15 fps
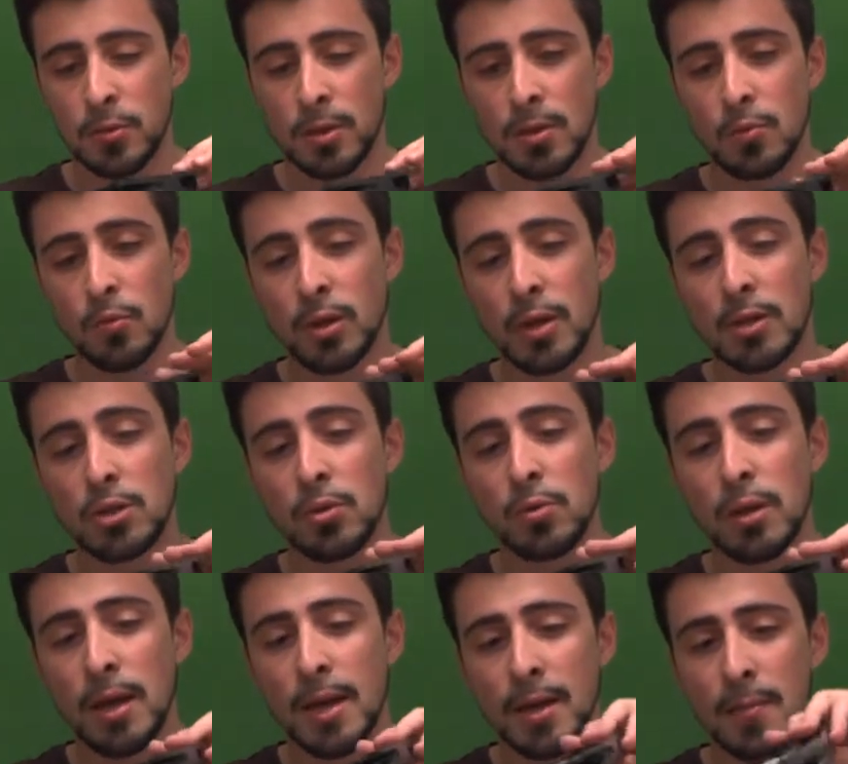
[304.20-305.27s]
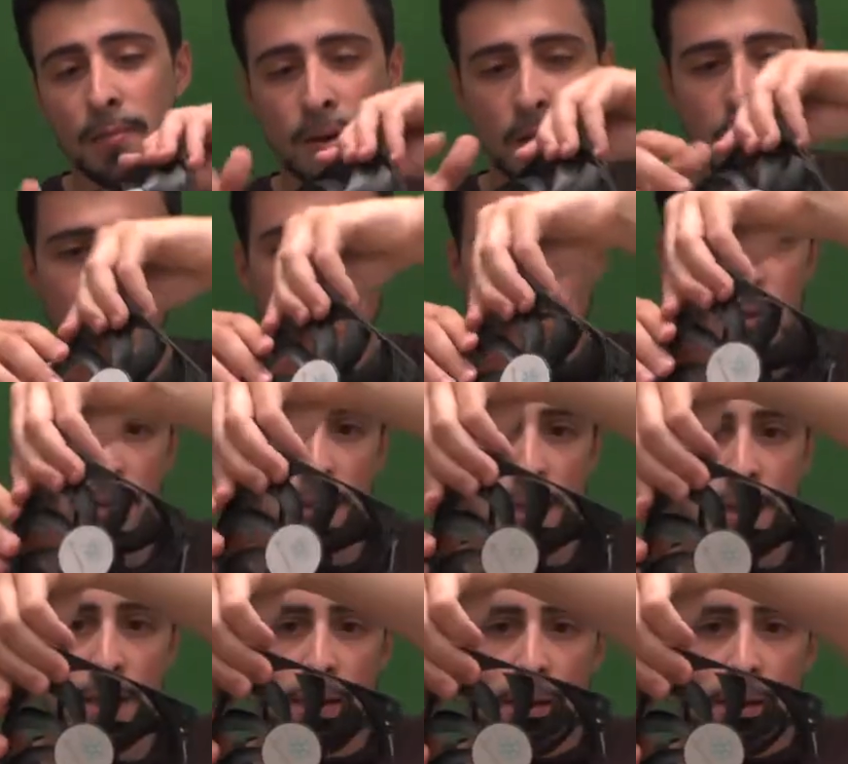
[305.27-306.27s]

with it. What I do like about it is that